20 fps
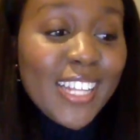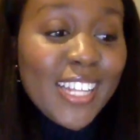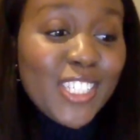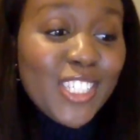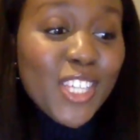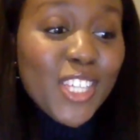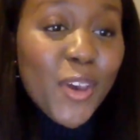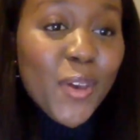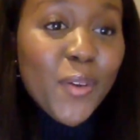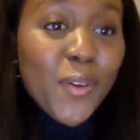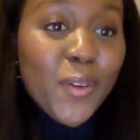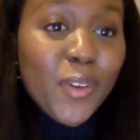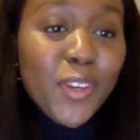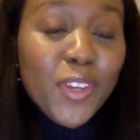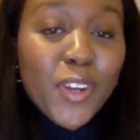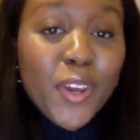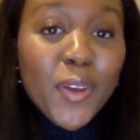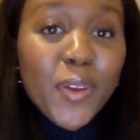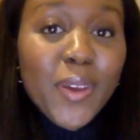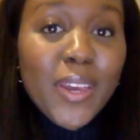And so,
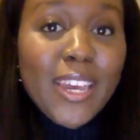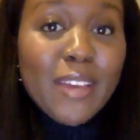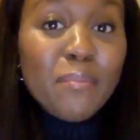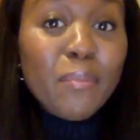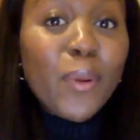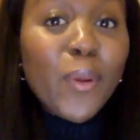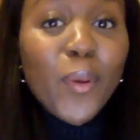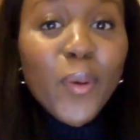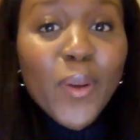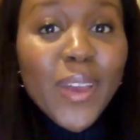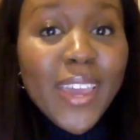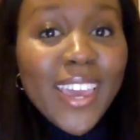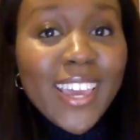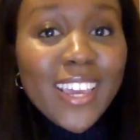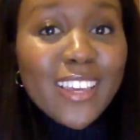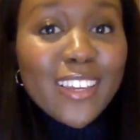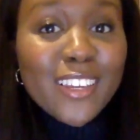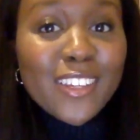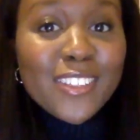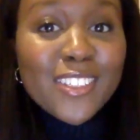you know,
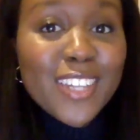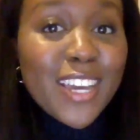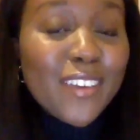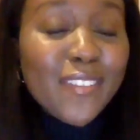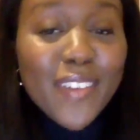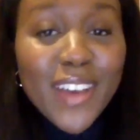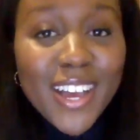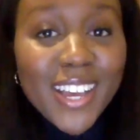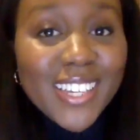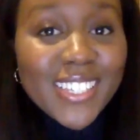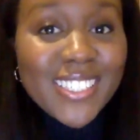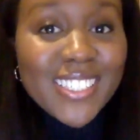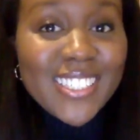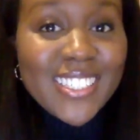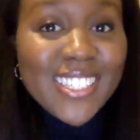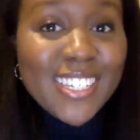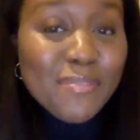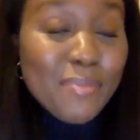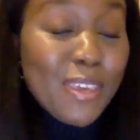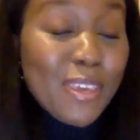employing
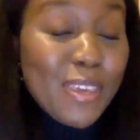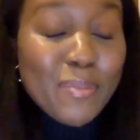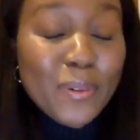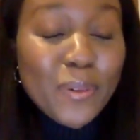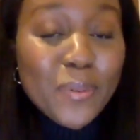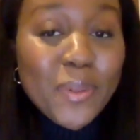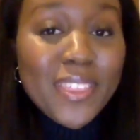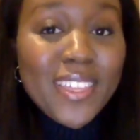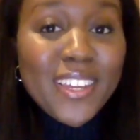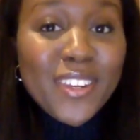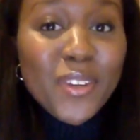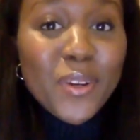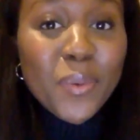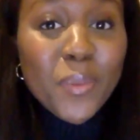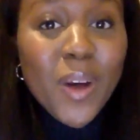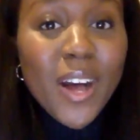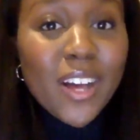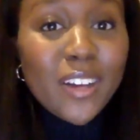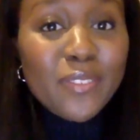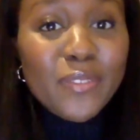diverse people within
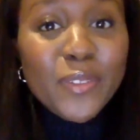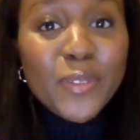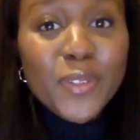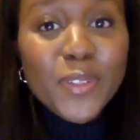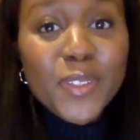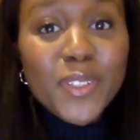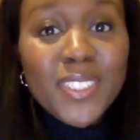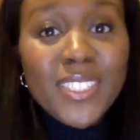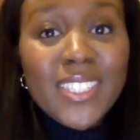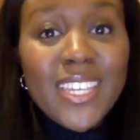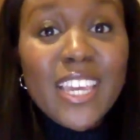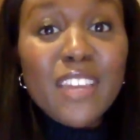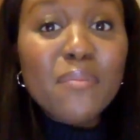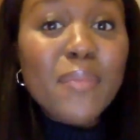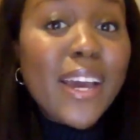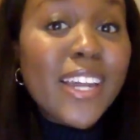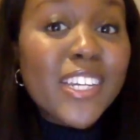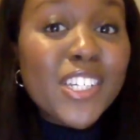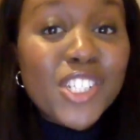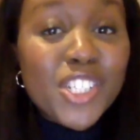your workforce
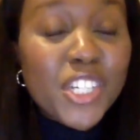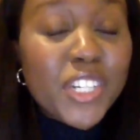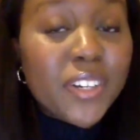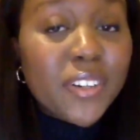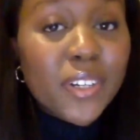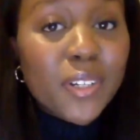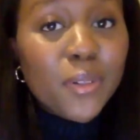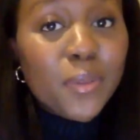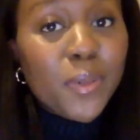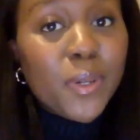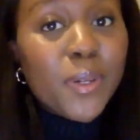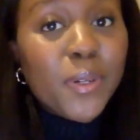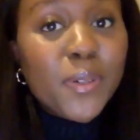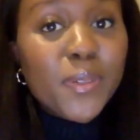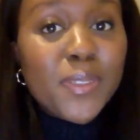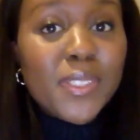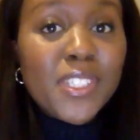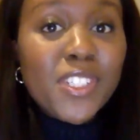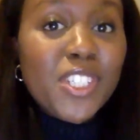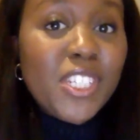in managerial
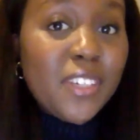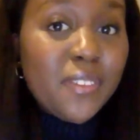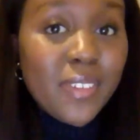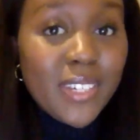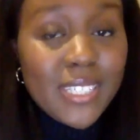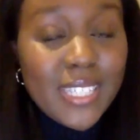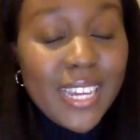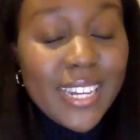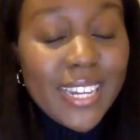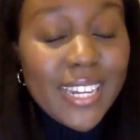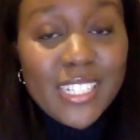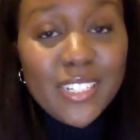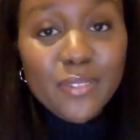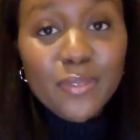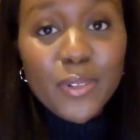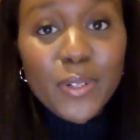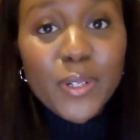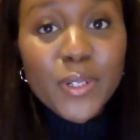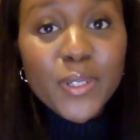roles, in chief executive